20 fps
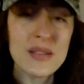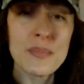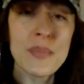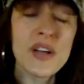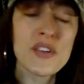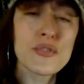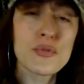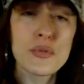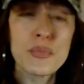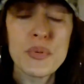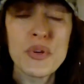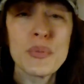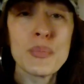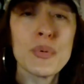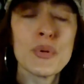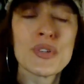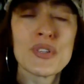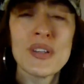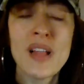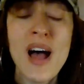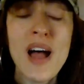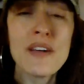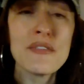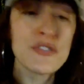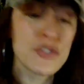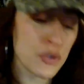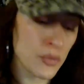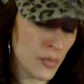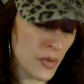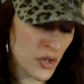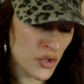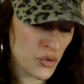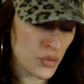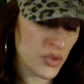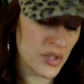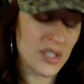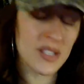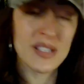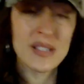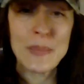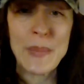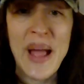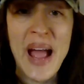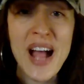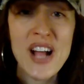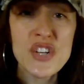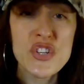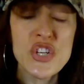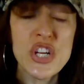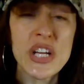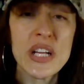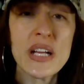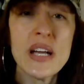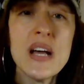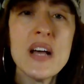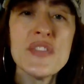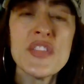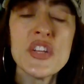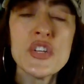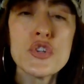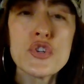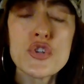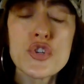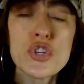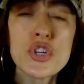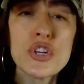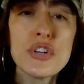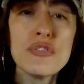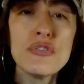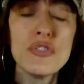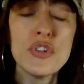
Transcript: mess with people's lives so much with this magic, then you should have